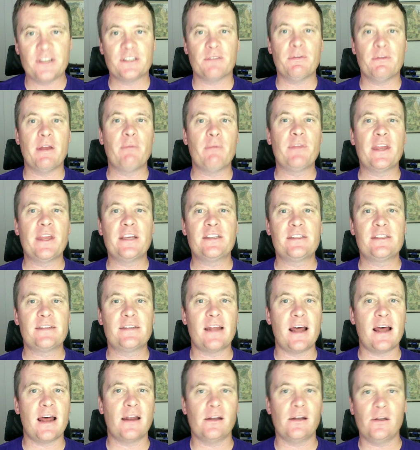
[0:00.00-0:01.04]
And then when they
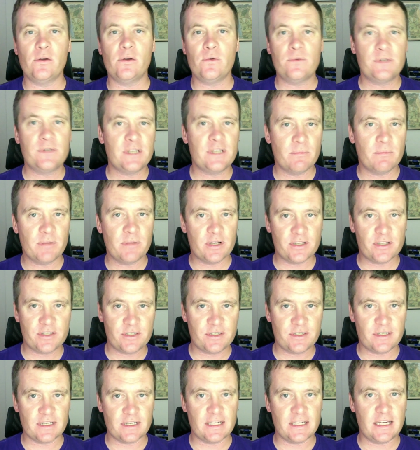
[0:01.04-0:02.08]
start losing a bit of
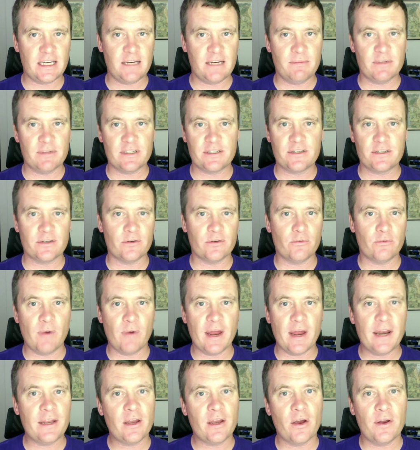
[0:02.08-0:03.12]
steam as to where
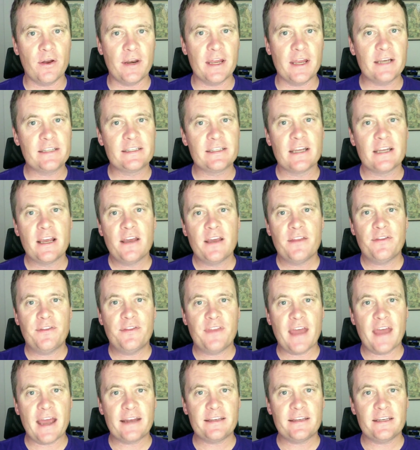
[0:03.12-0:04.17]
to go next,
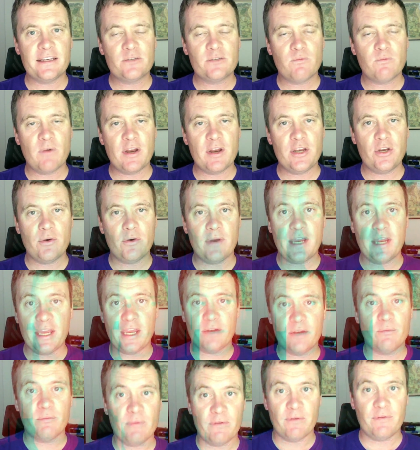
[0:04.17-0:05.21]
that is when you hit
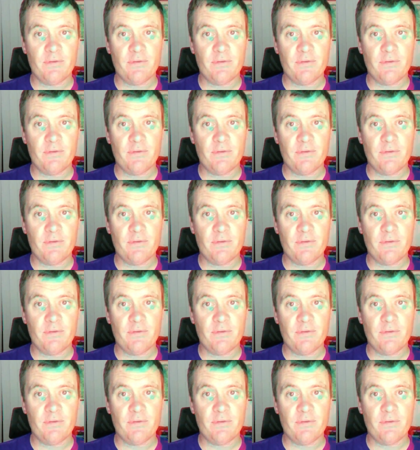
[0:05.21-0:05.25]
them with the